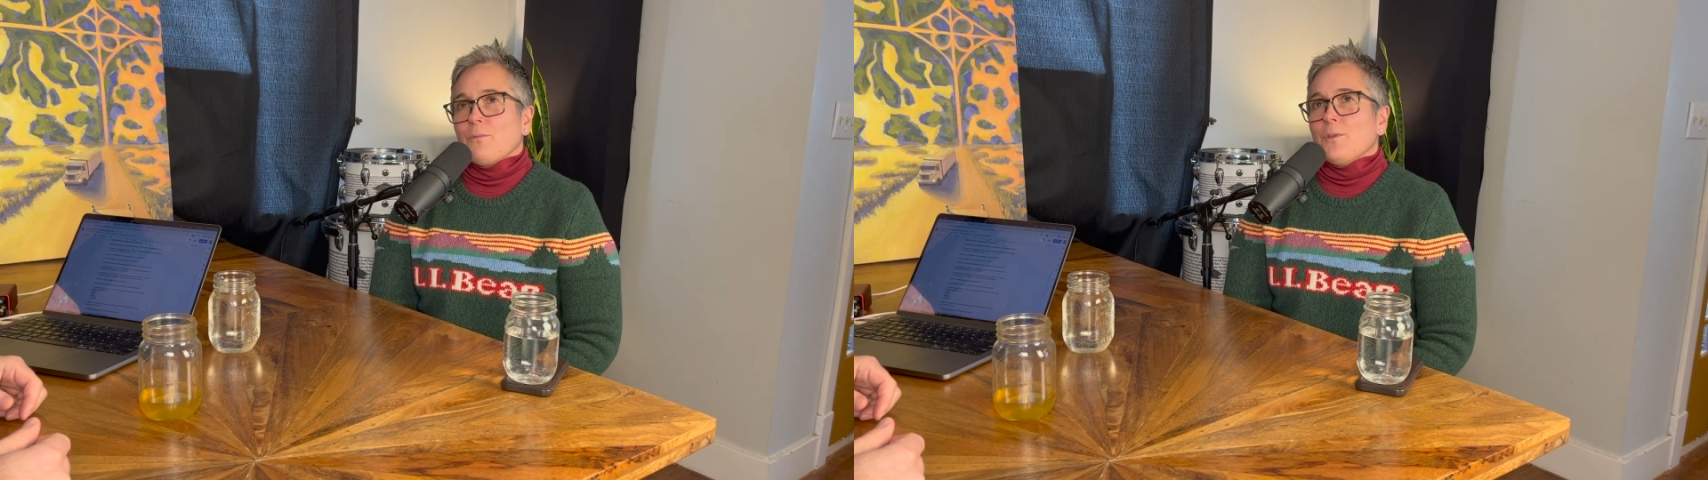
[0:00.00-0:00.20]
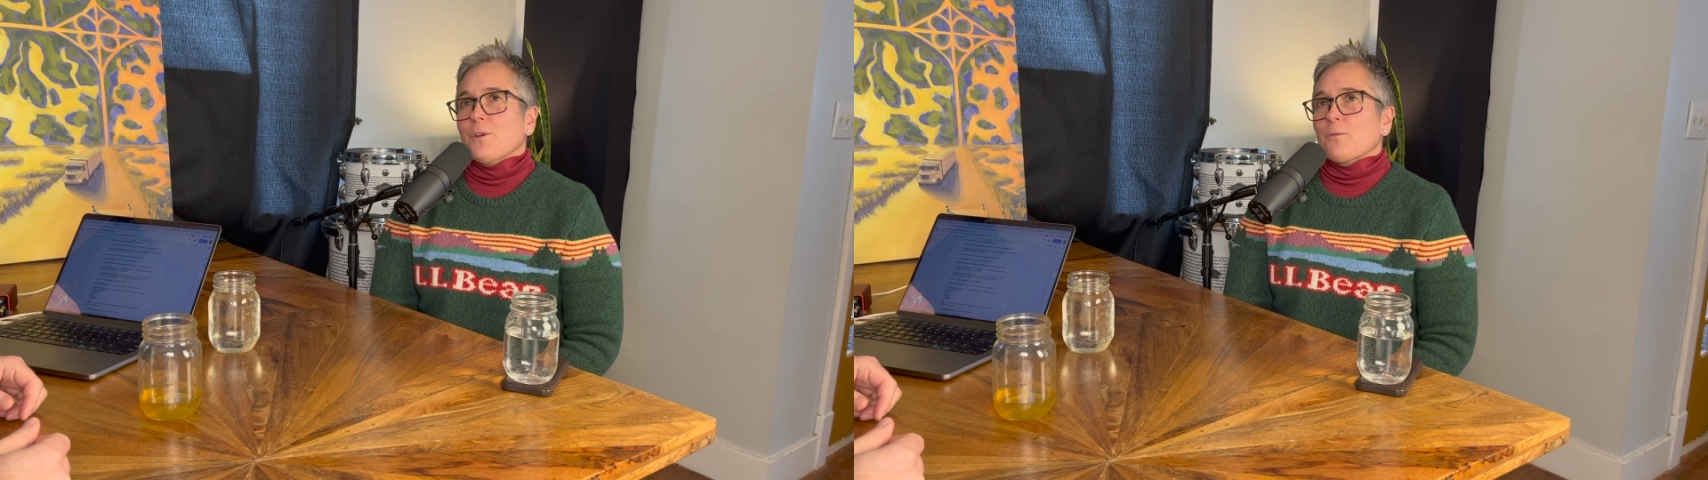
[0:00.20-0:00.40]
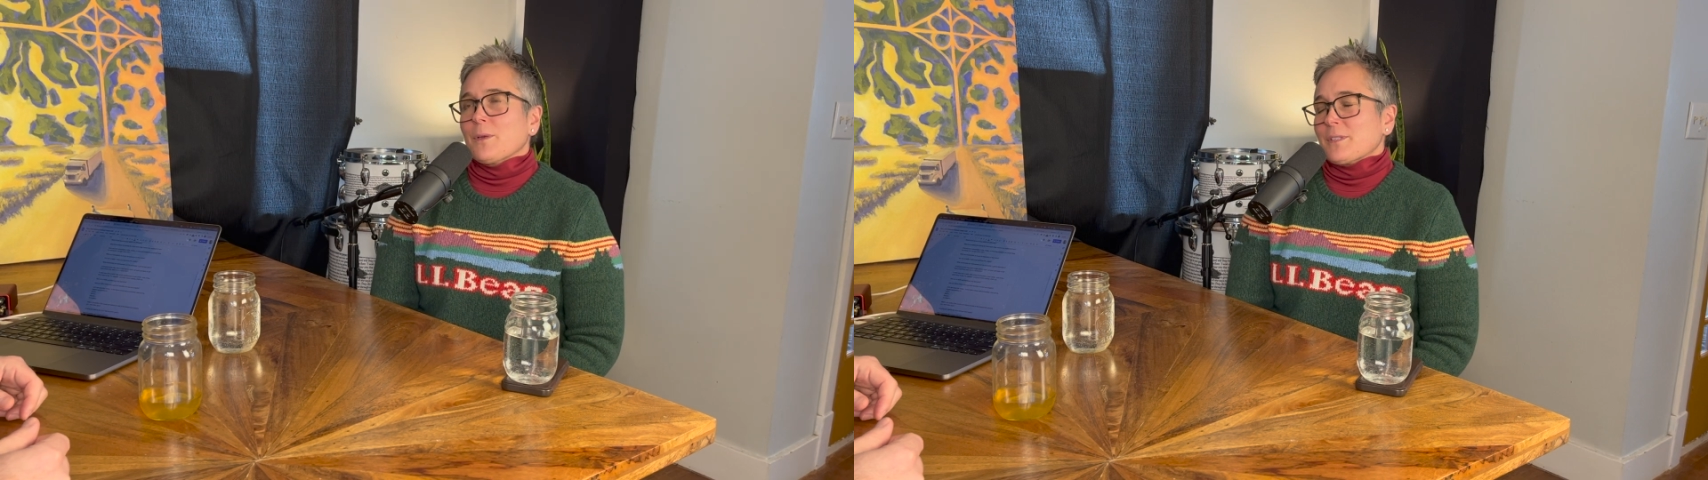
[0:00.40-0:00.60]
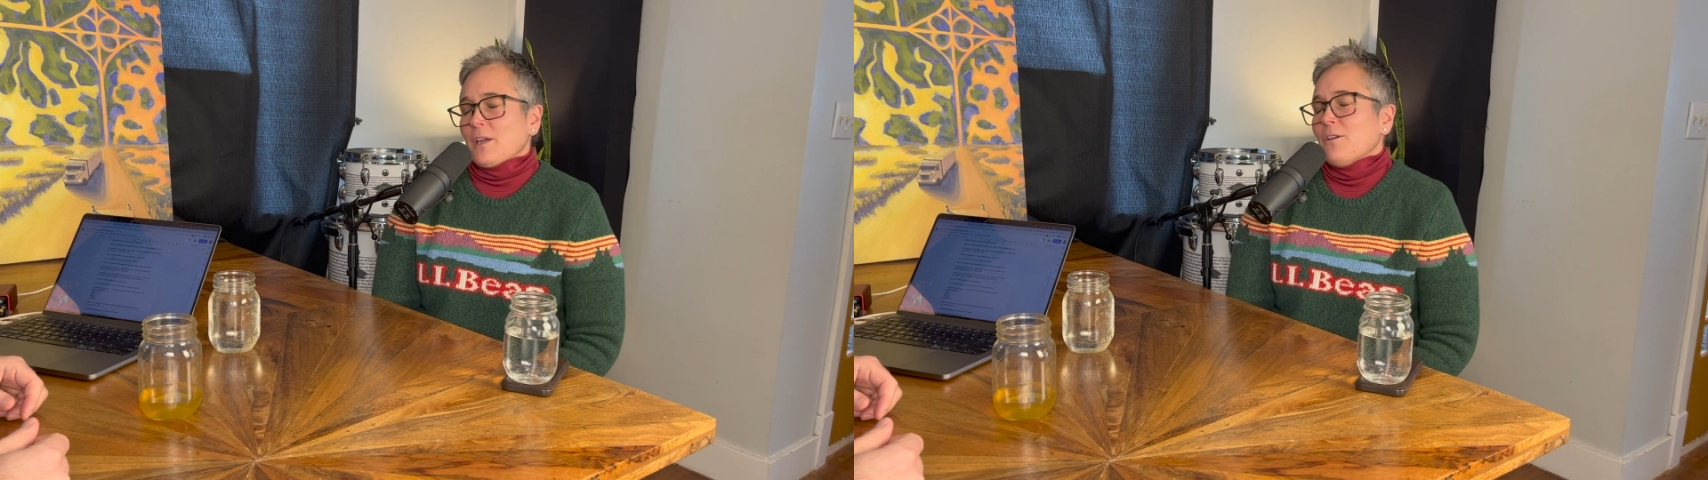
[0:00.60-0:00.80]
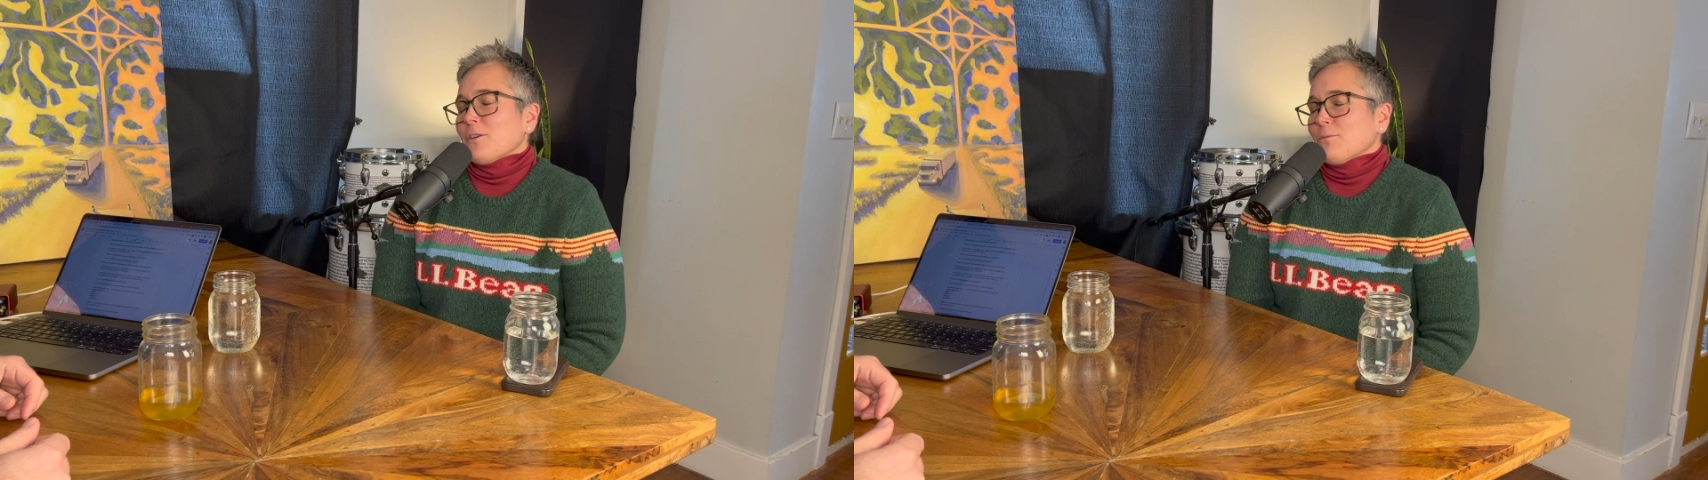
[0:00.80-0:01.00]
we'd say,
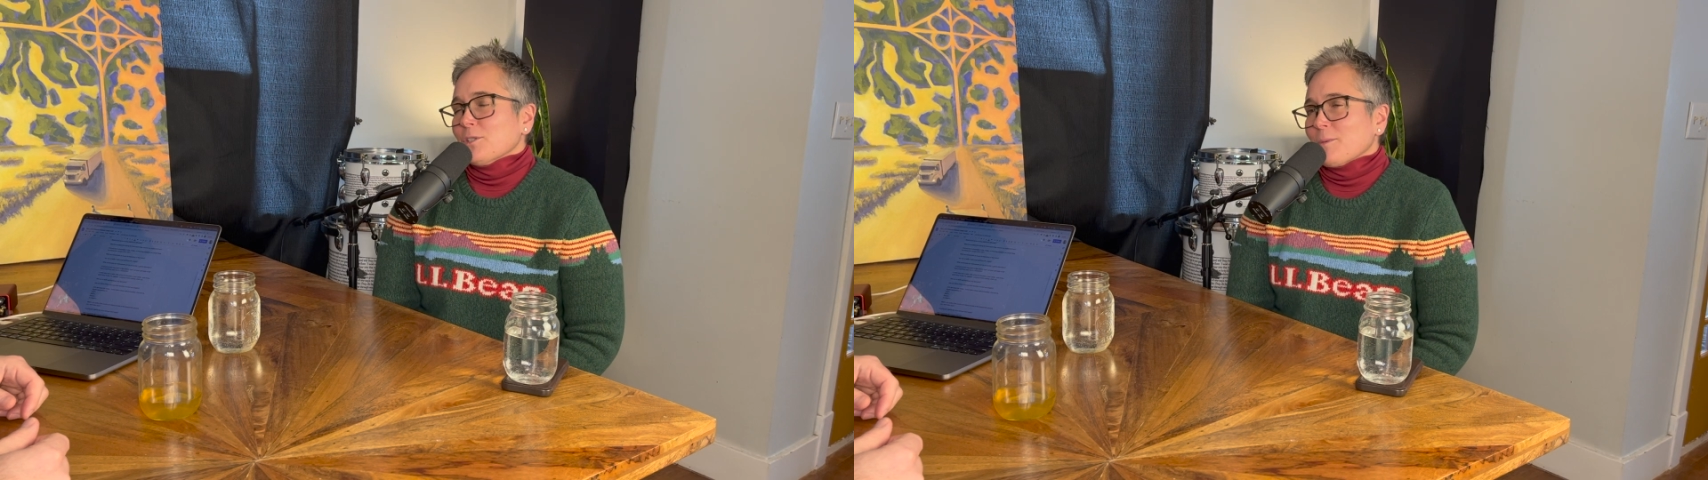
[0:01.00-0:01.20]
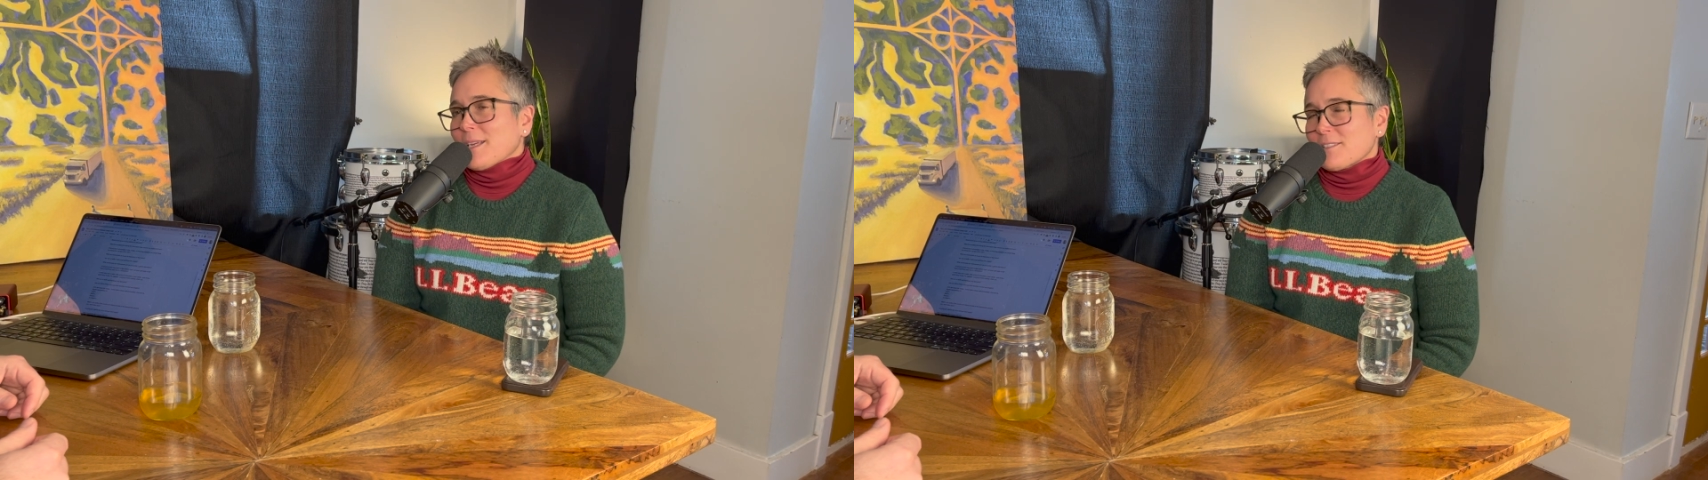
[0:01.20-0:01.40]
oh, I wish we had